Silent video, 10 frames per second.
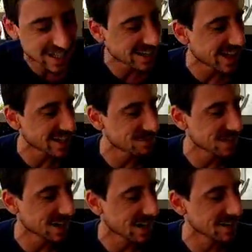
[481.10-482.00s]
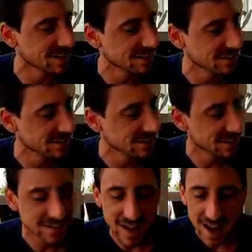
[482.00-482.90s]
ticket likes me, guys.
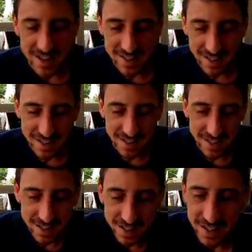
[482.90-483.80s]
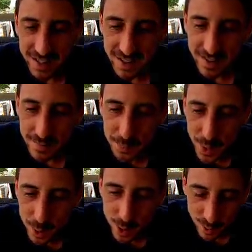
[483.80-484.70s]
Guys,
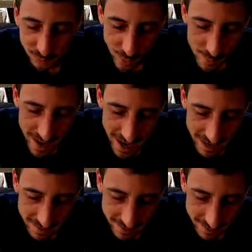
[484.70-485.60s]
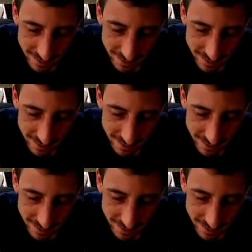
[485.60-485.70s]
beautiful, man.